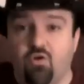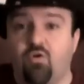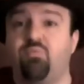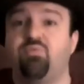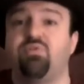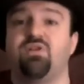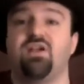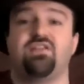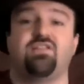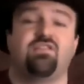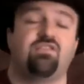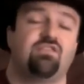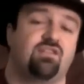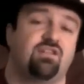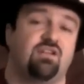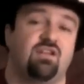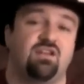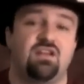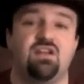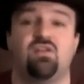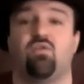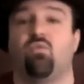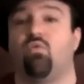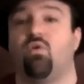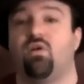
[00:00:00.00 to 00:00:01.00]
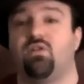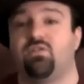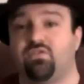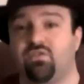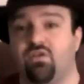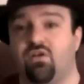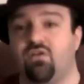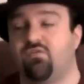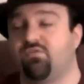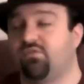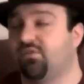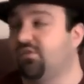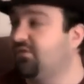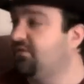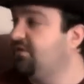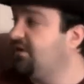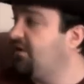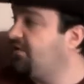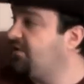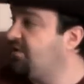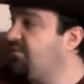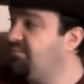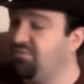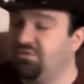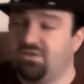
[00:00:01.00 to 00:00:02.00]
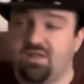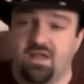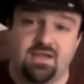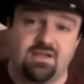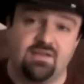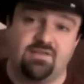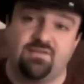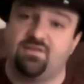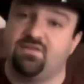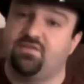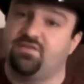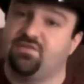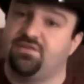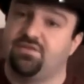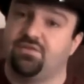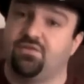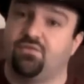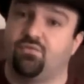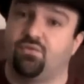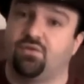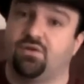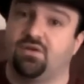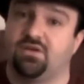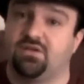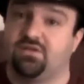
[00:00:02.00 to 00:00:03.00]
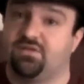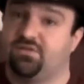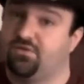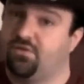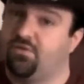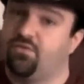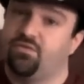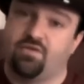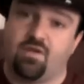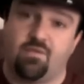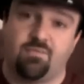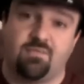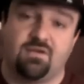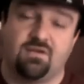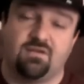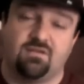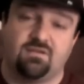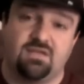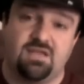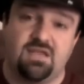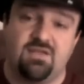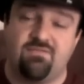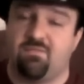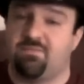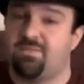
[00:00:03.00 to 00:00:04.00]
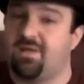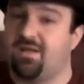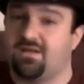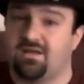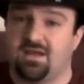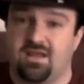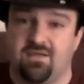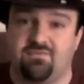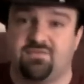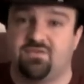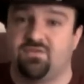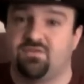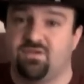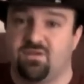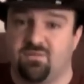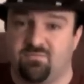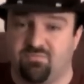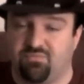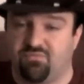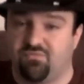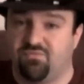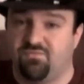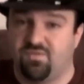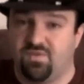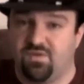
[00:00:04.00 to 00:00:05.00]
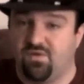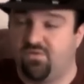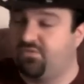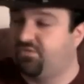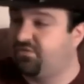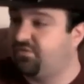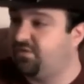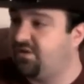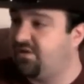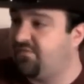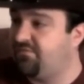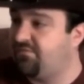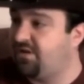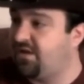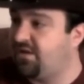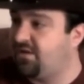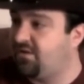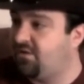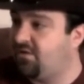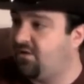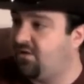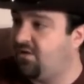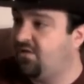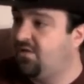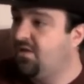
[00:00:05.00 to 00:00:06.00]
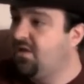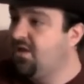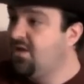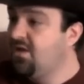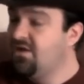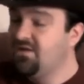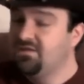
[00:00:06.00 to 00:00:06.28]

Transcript: whole place is going to need a once over. Now, the appliances still work. Those I'm going to leave. I'm not going to have to improve those at, at all.